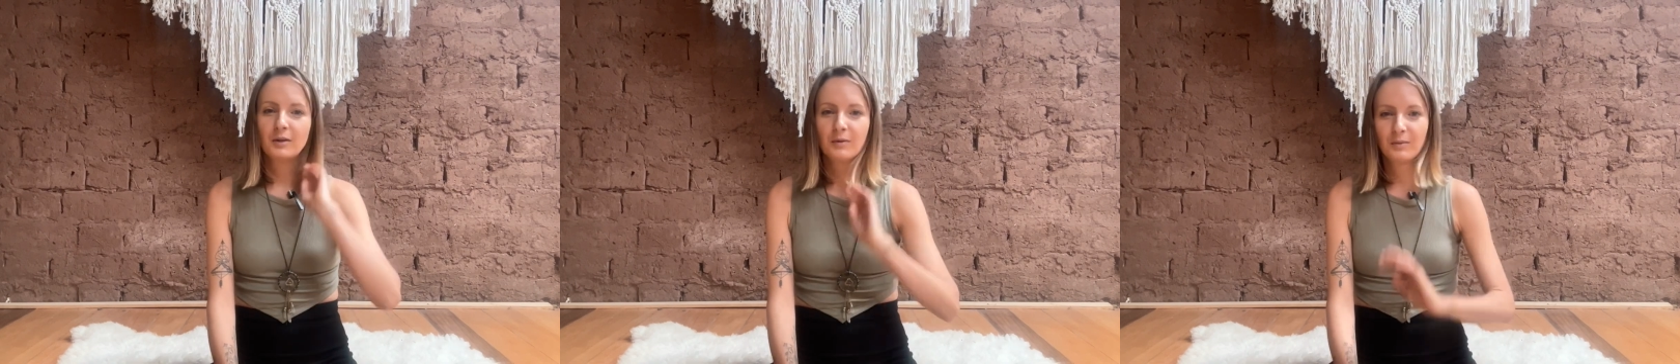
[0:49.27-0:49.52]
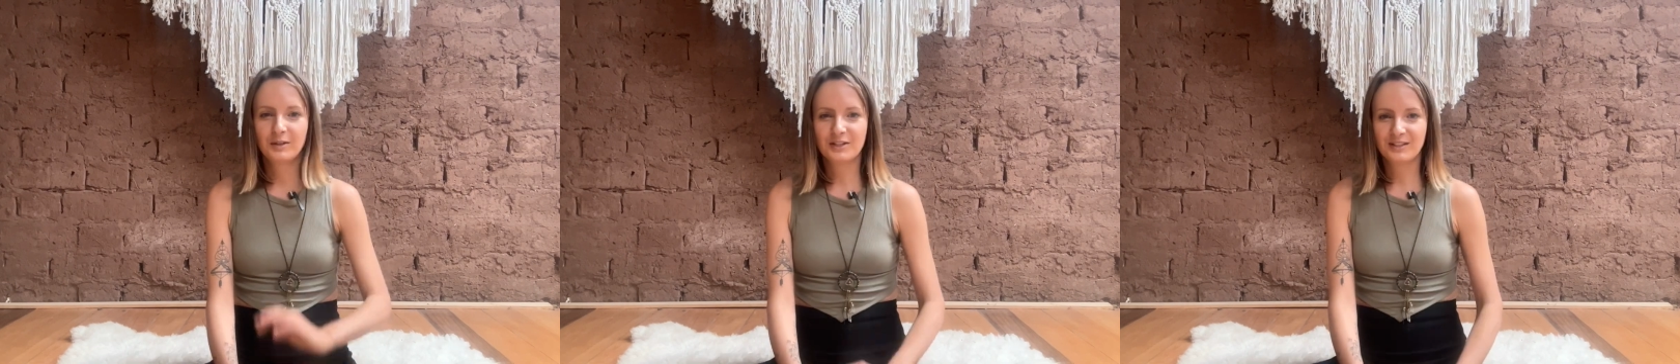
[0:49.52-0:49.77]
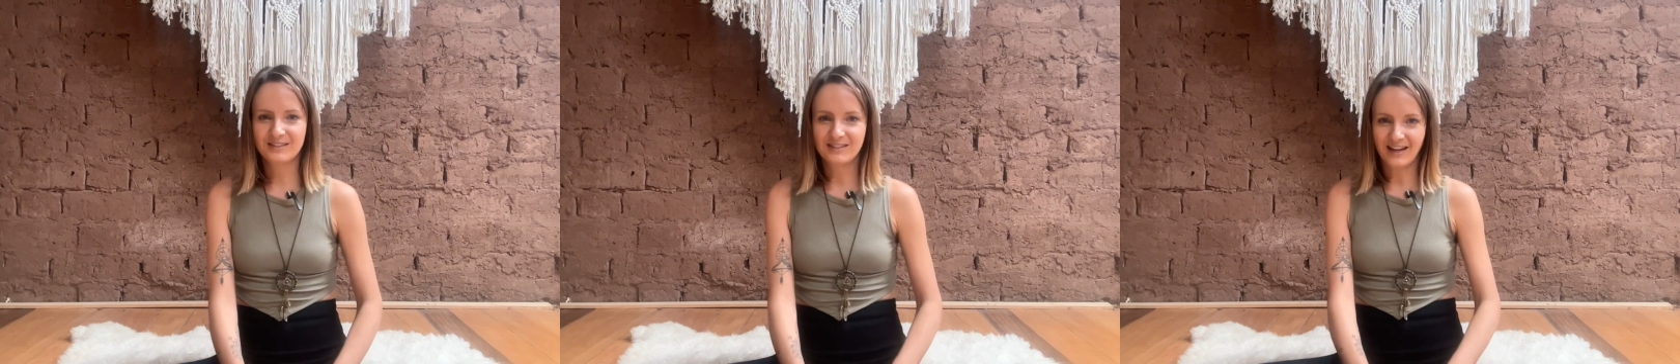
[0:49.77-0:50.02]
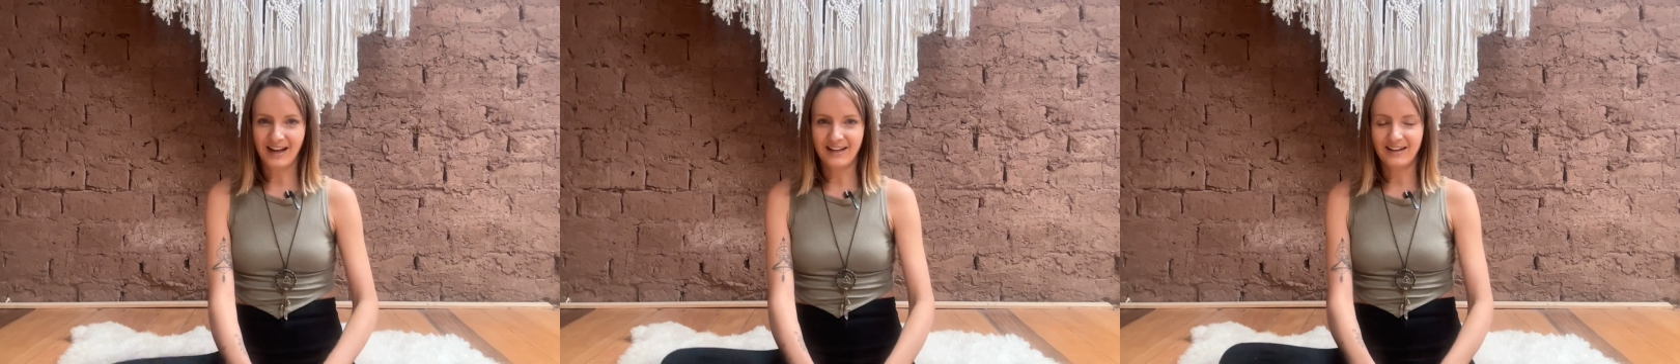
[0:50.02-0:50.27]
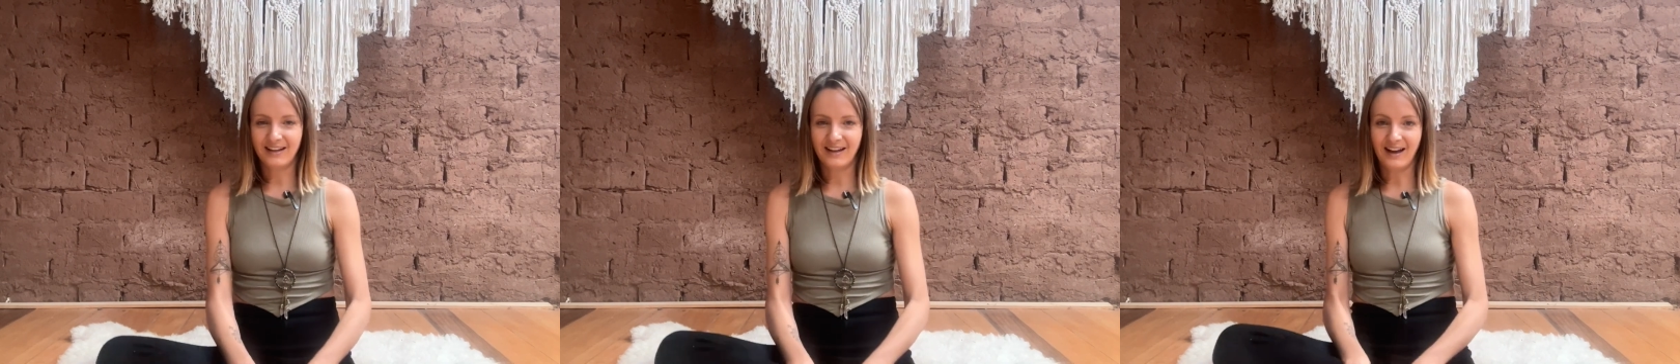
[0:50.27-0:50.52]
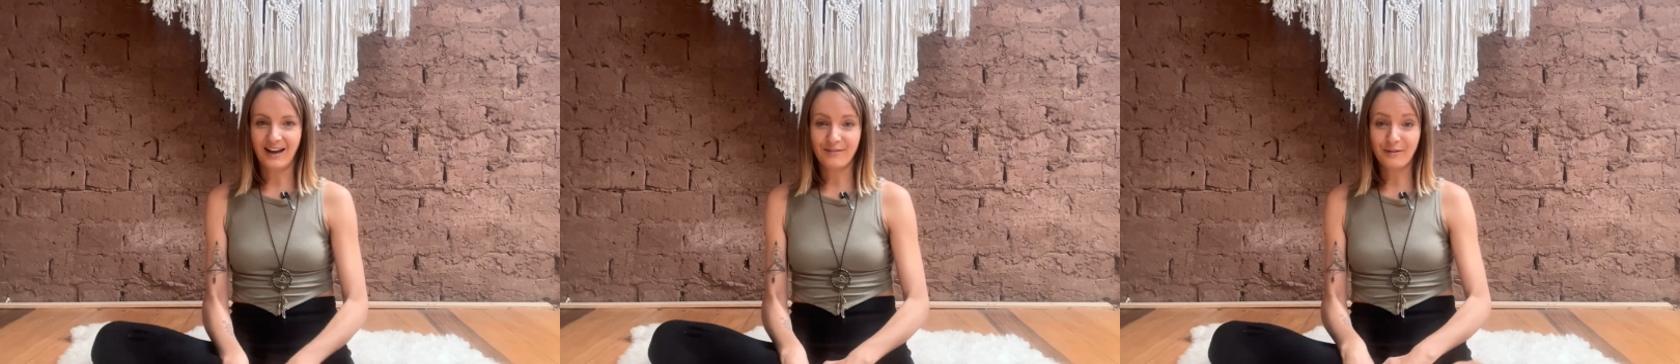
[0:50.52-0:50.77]
which is that
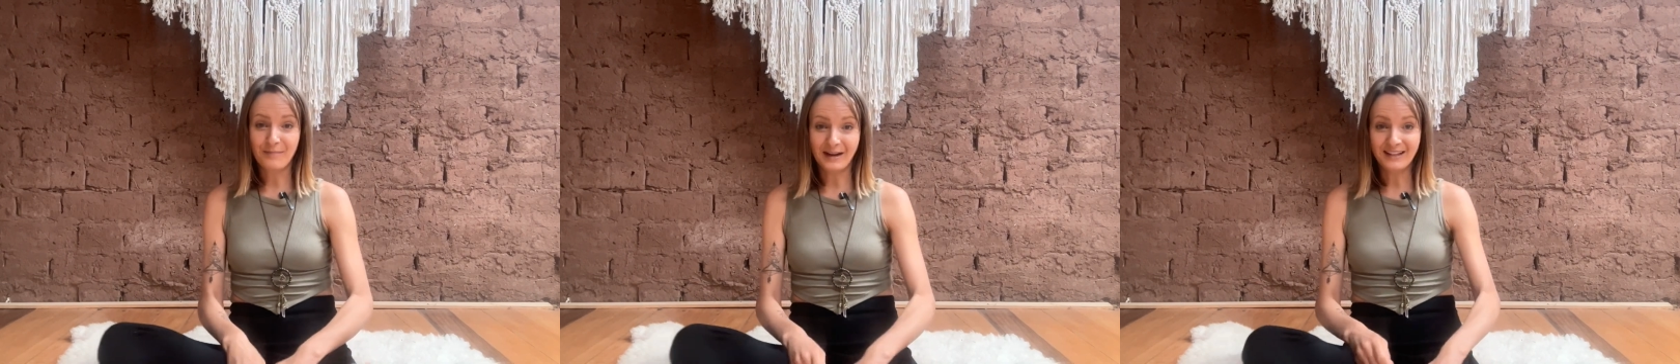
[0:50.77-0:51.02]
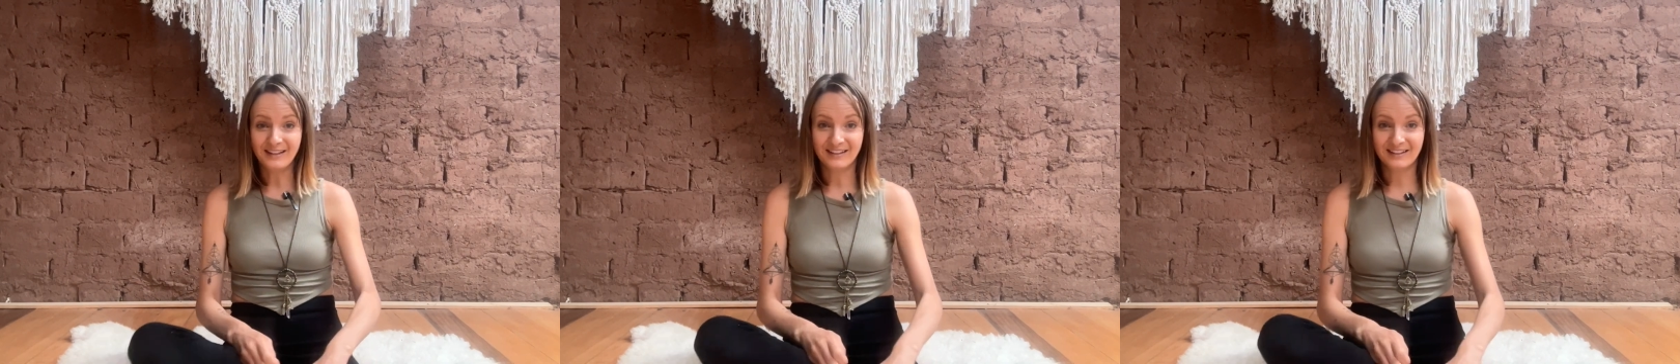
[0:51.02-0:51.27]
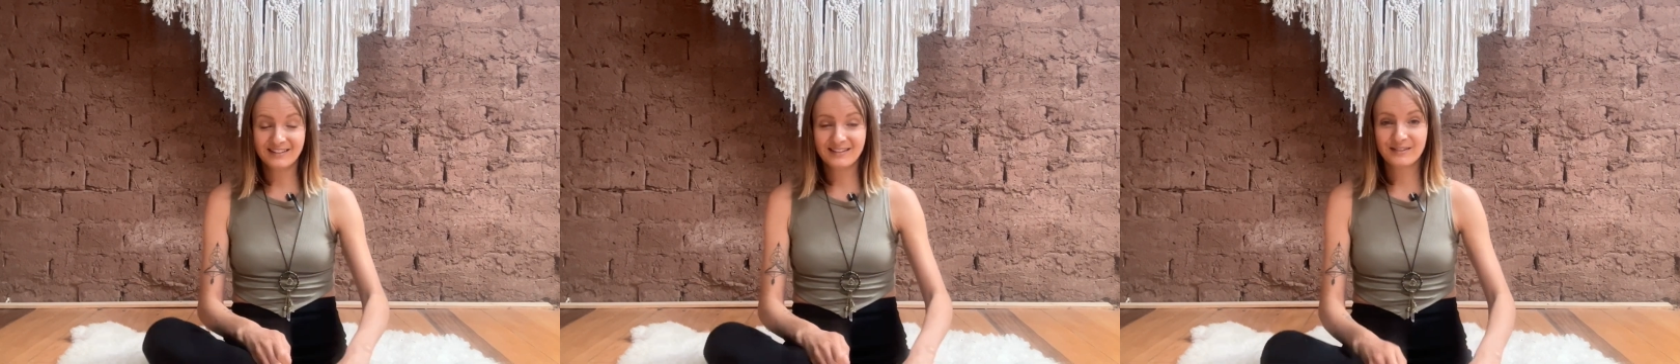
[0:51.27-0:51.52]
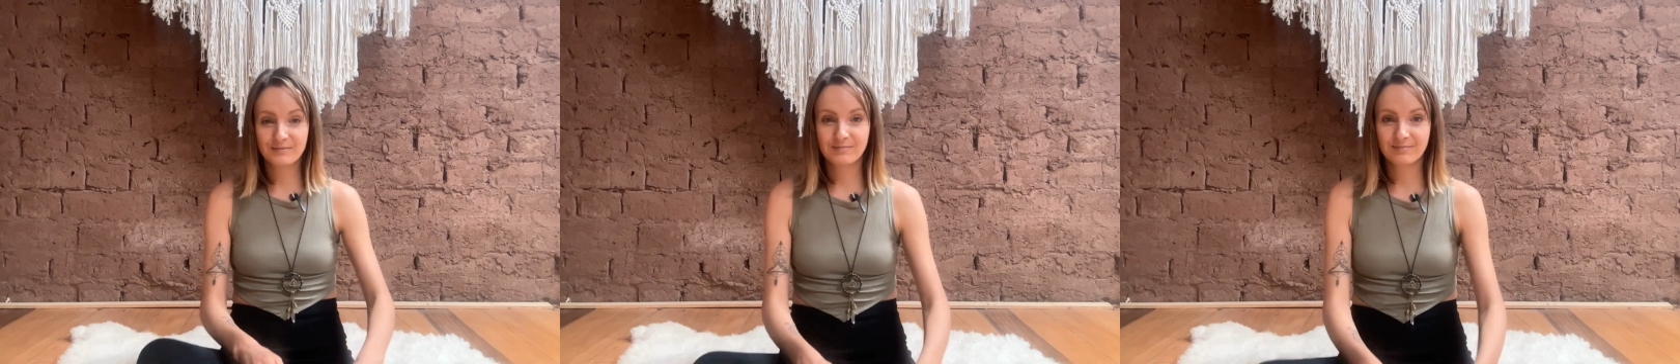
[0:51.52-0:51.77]
for many years,